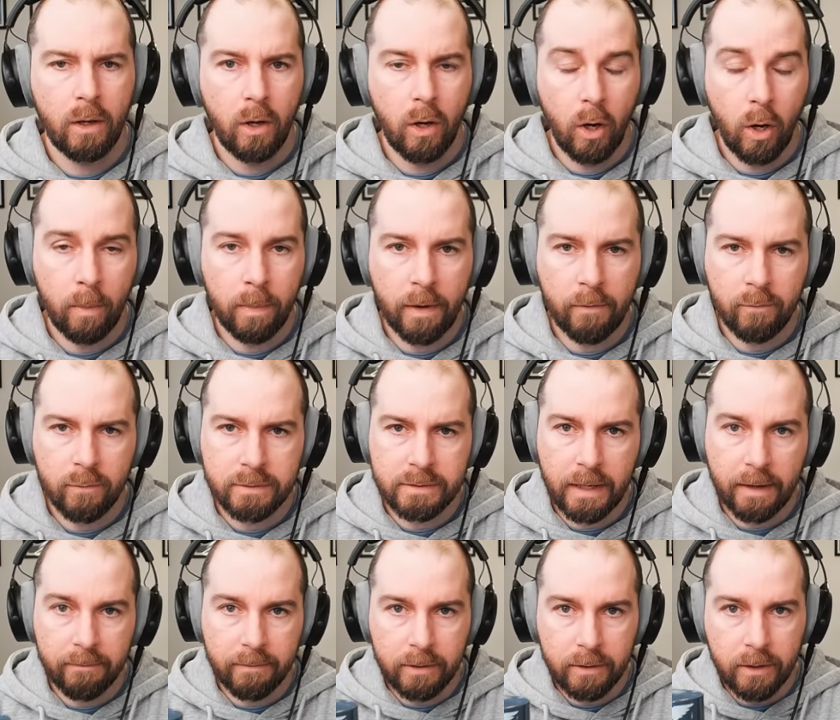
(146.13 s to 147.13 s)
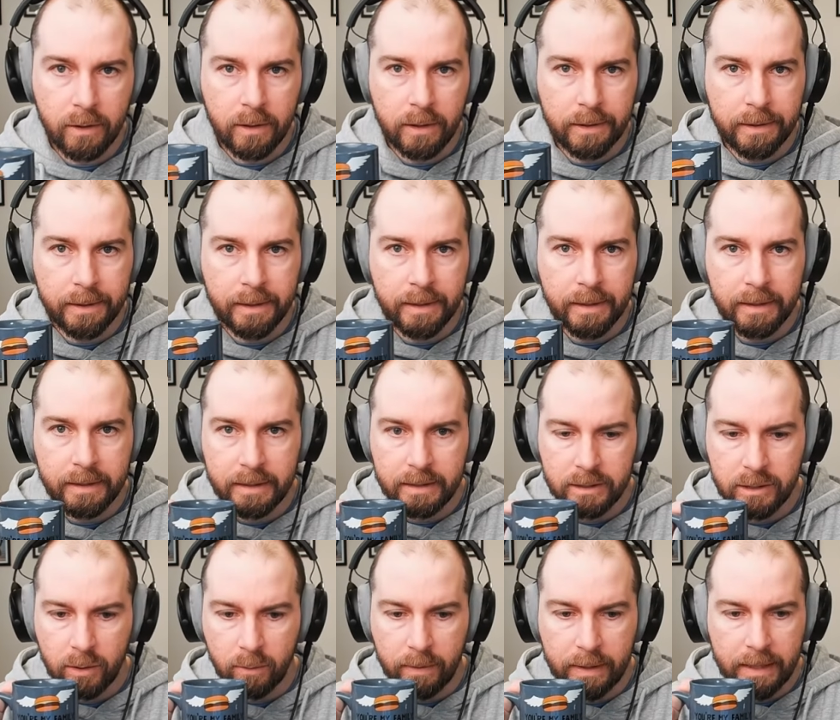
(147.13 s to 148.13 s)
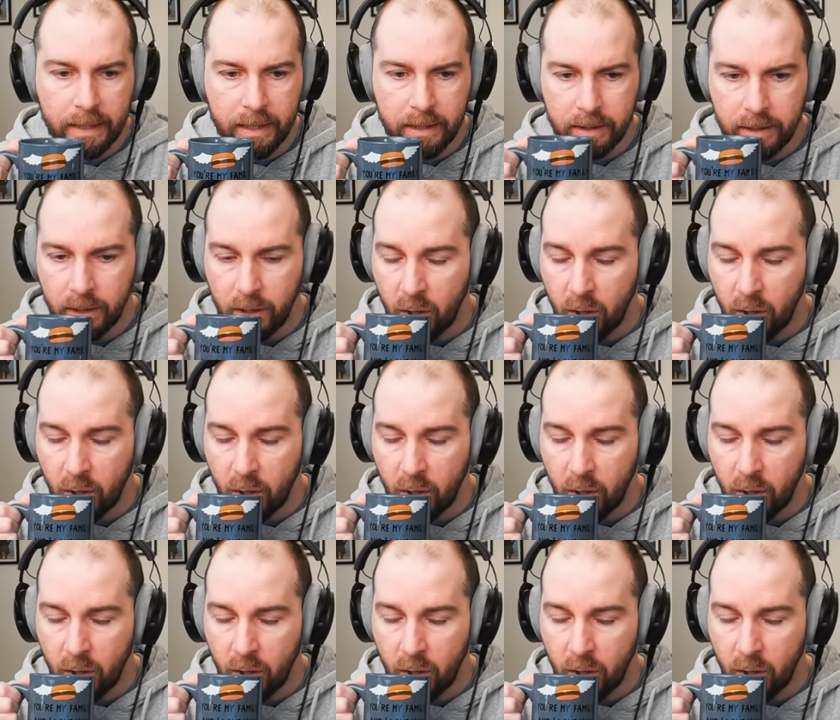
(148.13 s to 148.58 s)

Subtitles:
Hope everyone's having a good Easter weekend.